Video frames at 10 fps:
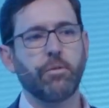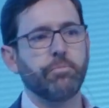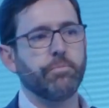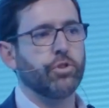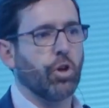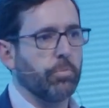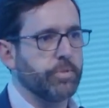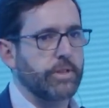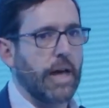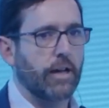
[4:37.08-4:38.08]

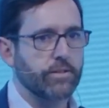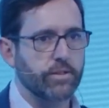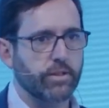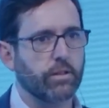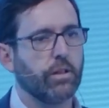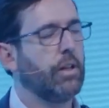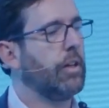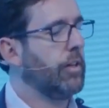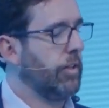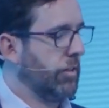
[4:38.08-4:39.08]
jobs, housing,
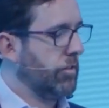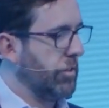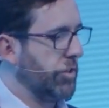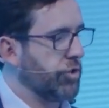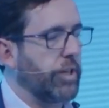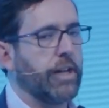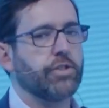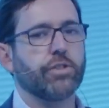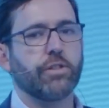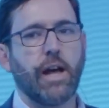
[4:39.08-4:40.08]

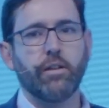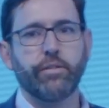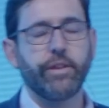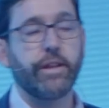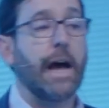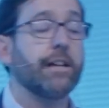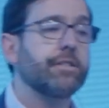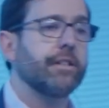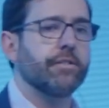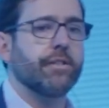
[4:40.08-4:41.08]
education, health. And
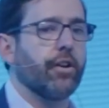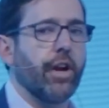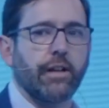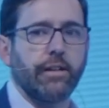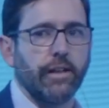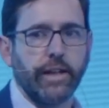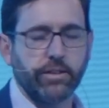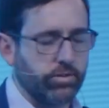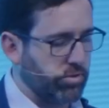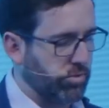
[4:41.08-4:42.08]
housing is directly
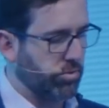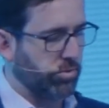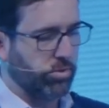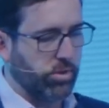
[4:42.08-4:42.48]
linked to